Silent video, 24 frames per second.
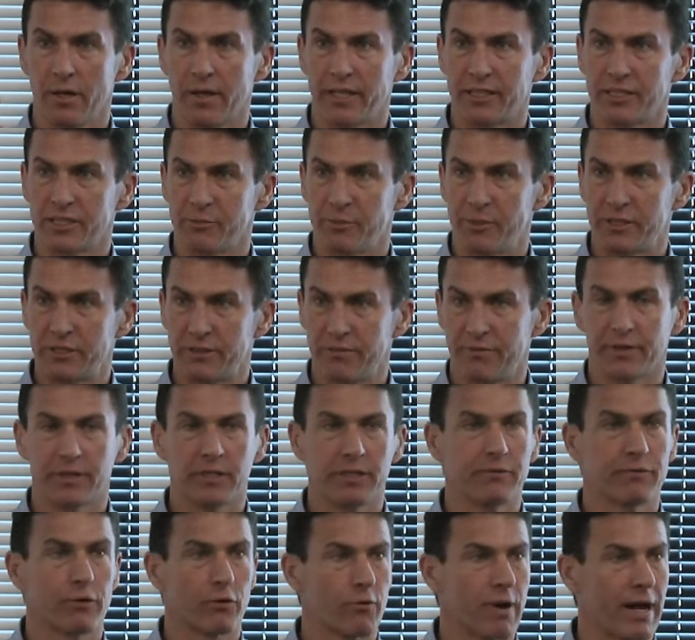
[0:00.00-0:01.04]
that's
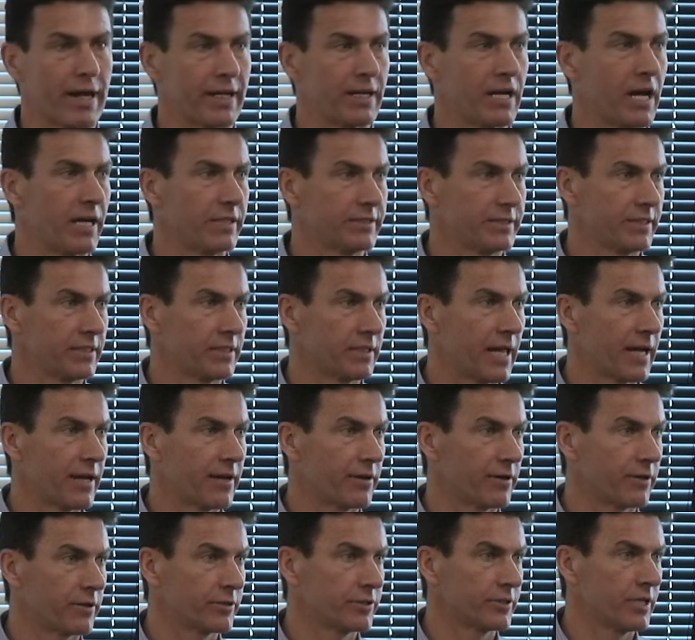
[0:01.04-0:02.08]
specifically for recognizing
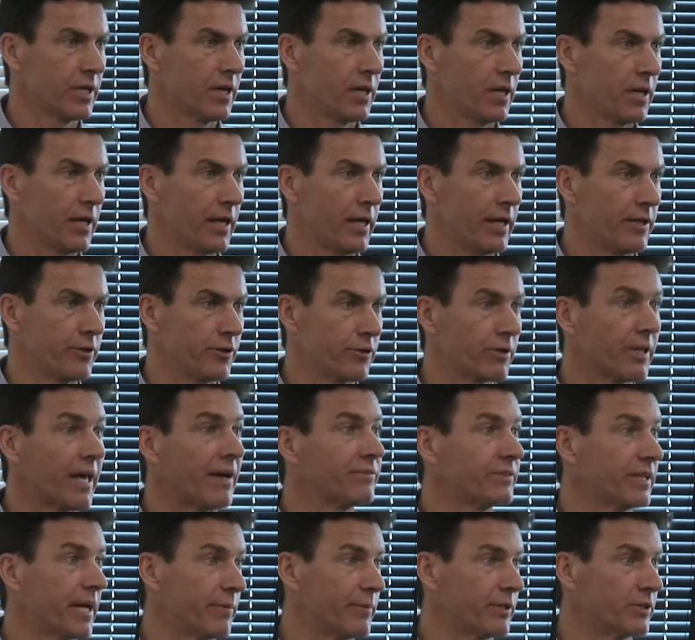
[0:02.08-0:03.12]
letters in your
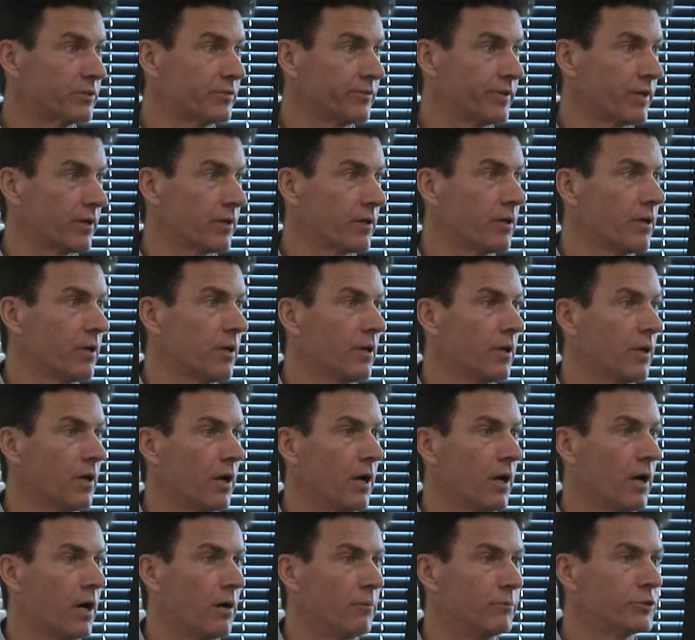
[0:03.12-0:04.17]
left hemisphere.
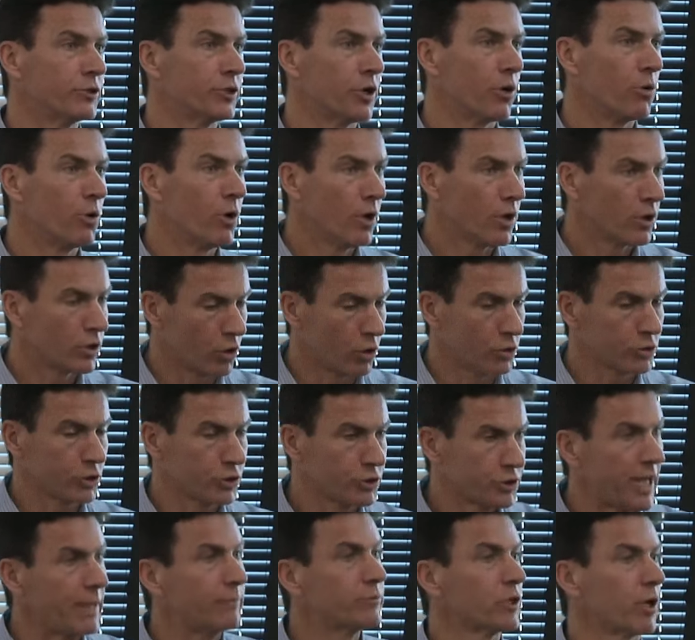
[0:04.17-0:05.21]
Um, so culture
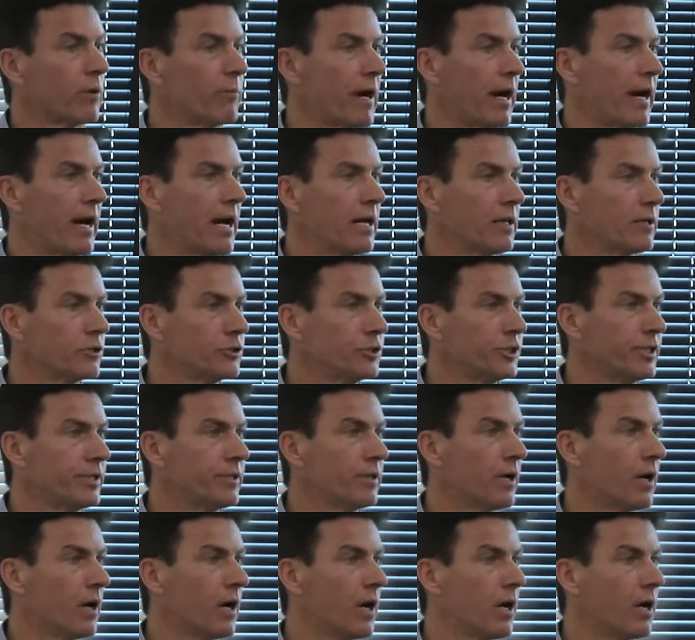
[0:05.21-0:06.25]
shapes our
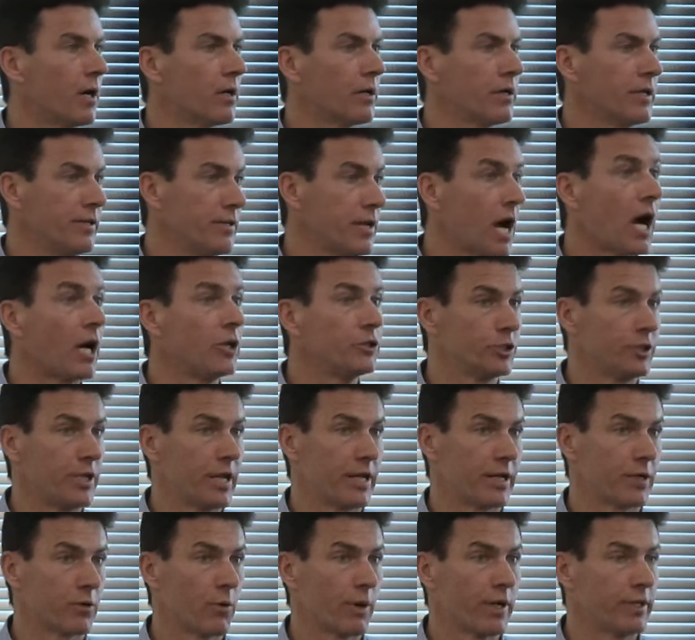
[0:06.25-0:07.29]
biology uh, in
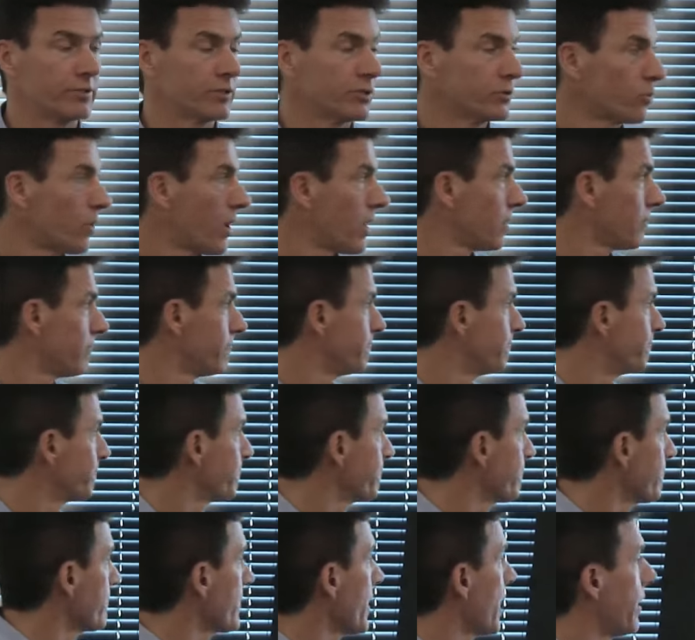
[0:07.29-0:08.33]
non-genetic ways as well.
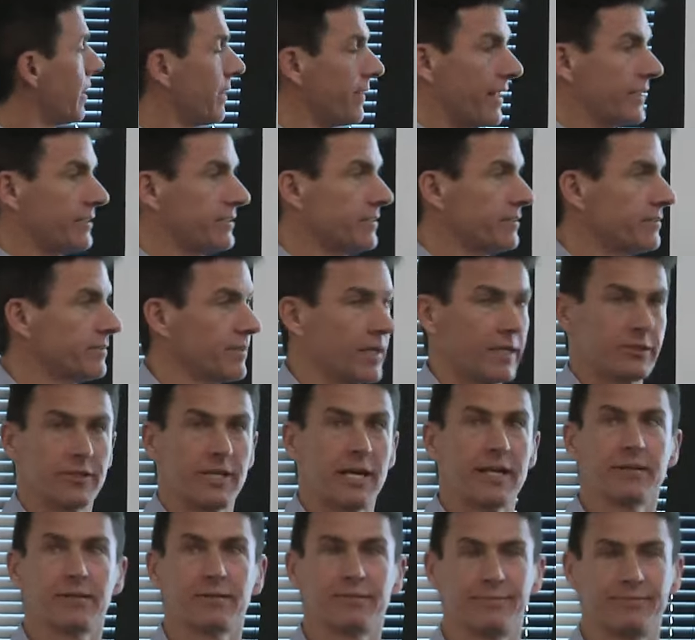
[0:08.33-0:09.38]
And that's, that's
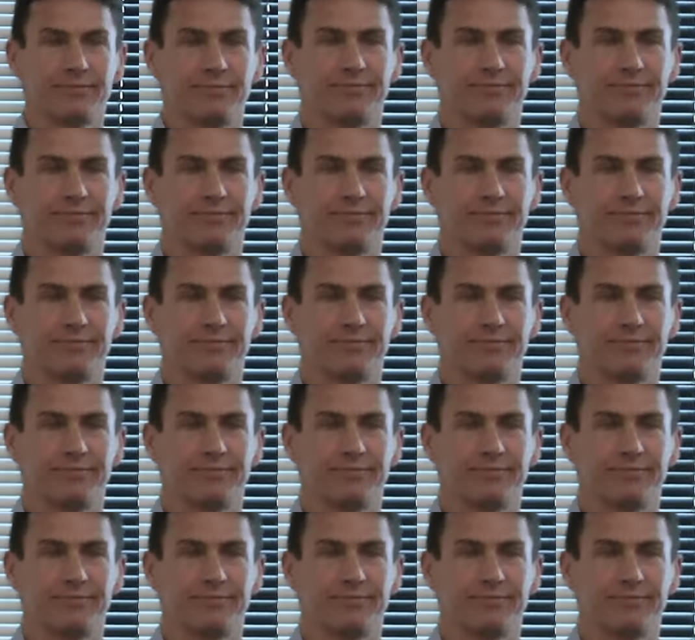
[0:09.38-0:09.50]
the end.